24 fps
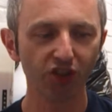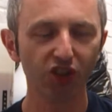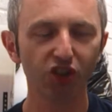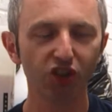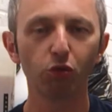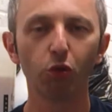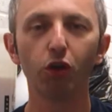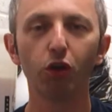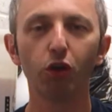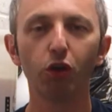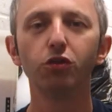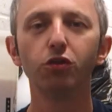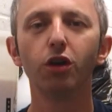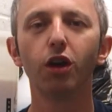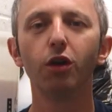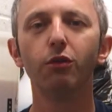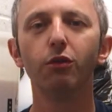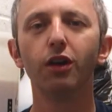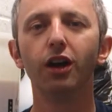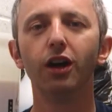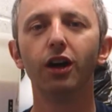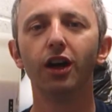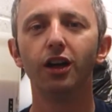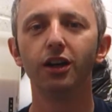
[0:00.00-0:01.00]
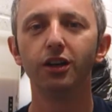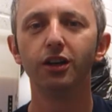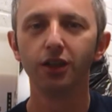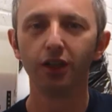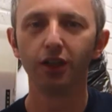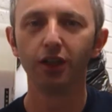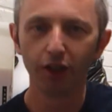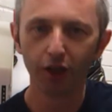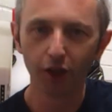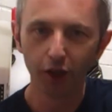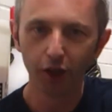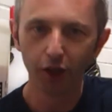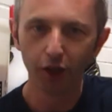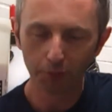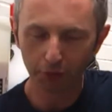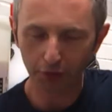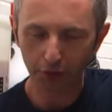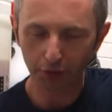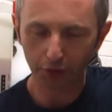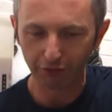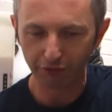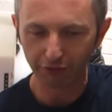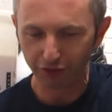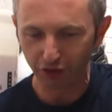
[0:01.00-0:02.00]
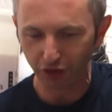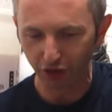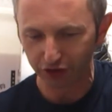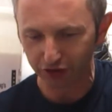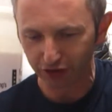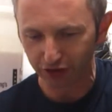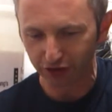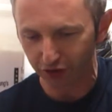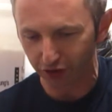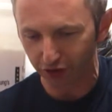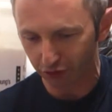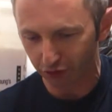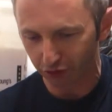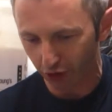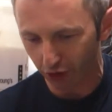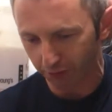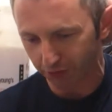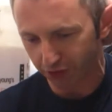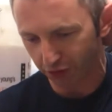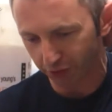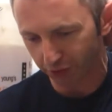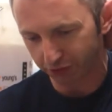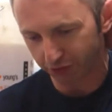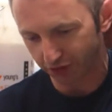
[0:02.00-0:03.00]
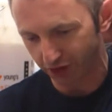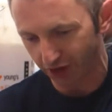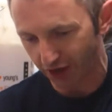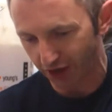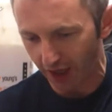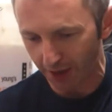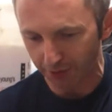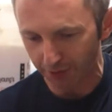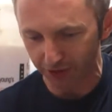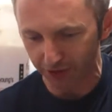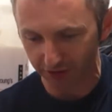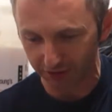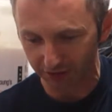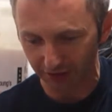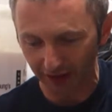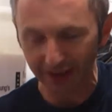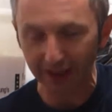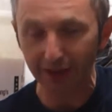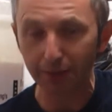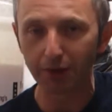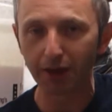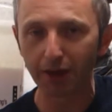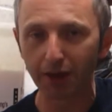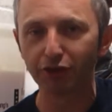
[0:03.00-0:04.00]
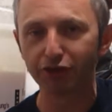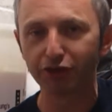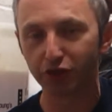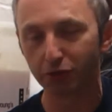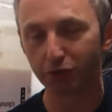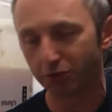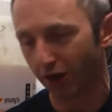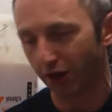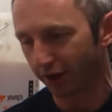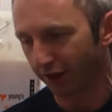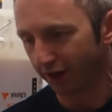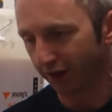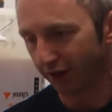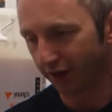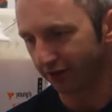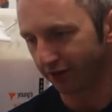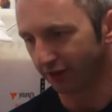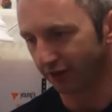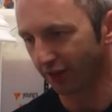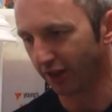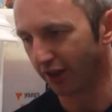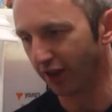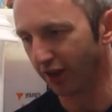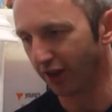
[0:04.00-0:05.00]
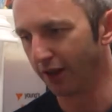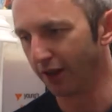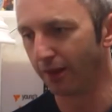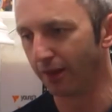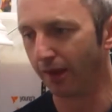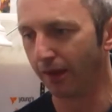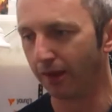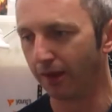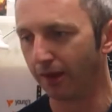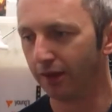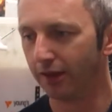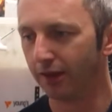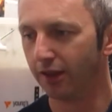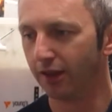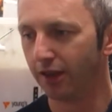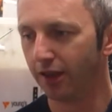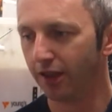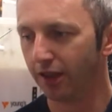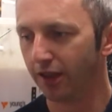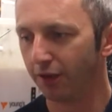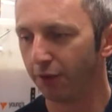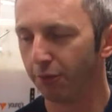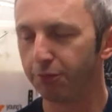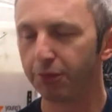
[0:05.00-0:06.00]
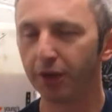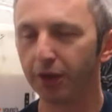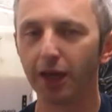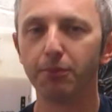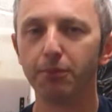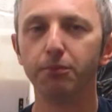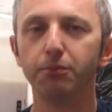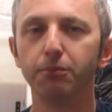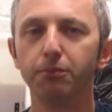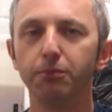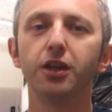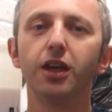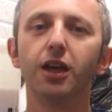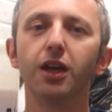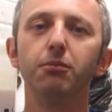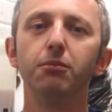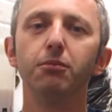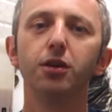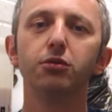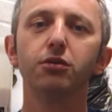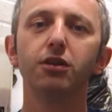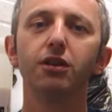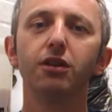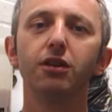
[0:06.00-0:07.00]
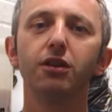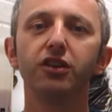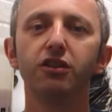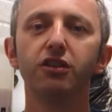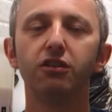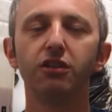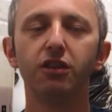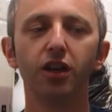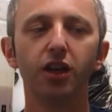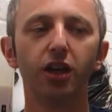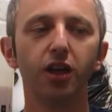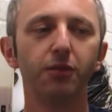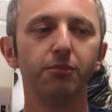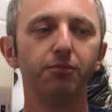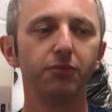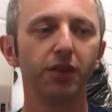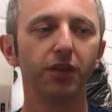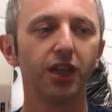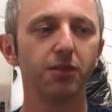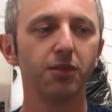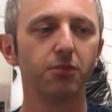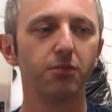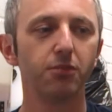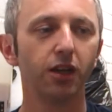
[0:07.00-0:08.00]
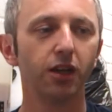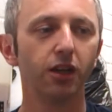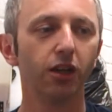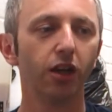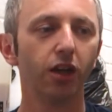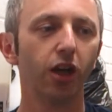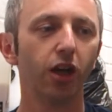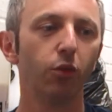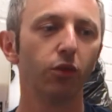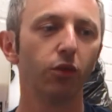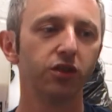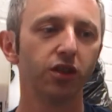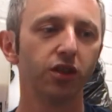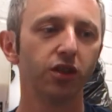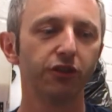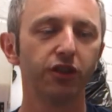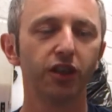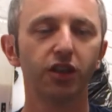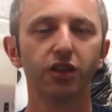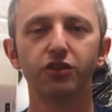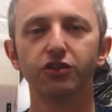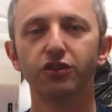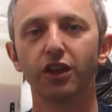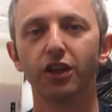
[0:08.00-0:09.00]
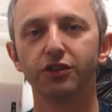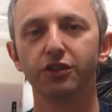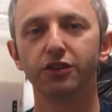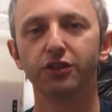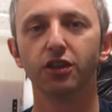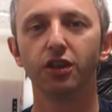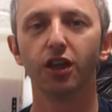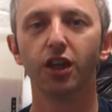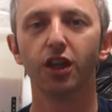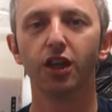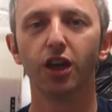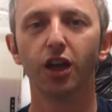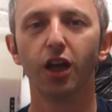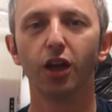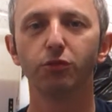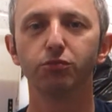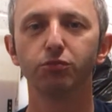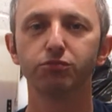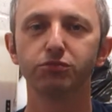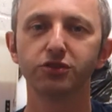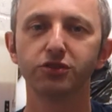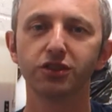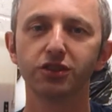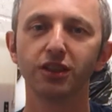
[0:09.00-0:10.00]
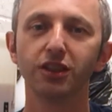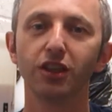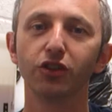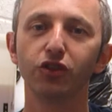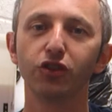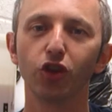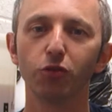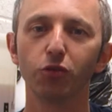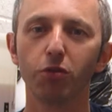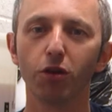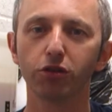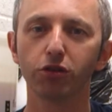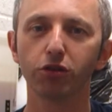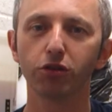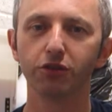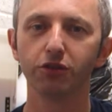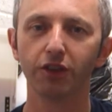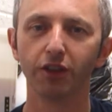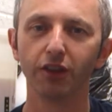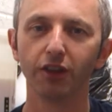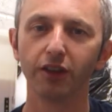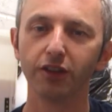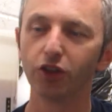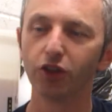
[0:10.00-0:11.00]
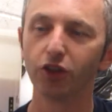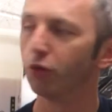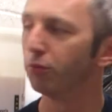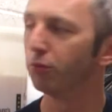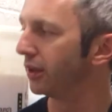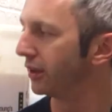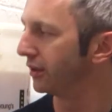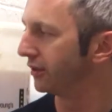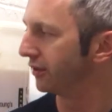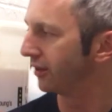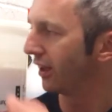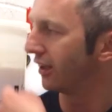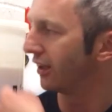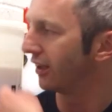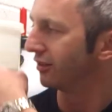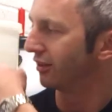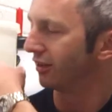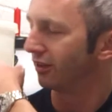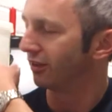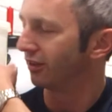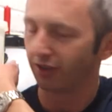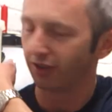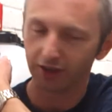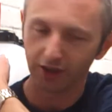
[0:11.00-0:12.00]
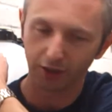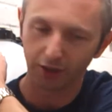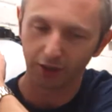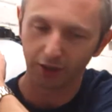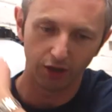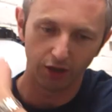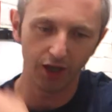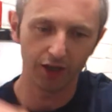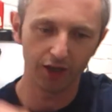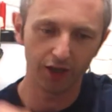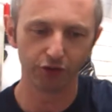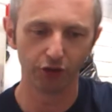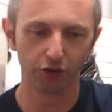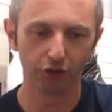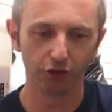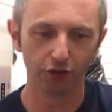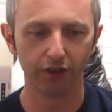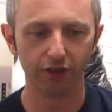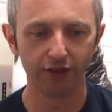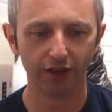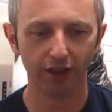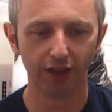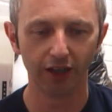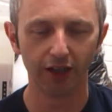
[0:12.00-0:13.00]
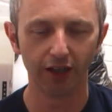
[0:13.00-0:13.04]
one who put it on first. This is to all my subscribers and anybody else, to be honest. PM me with your email or whatever, your address, and I'll send you 2 bottles, and then you'll be tasting exactly what I've done and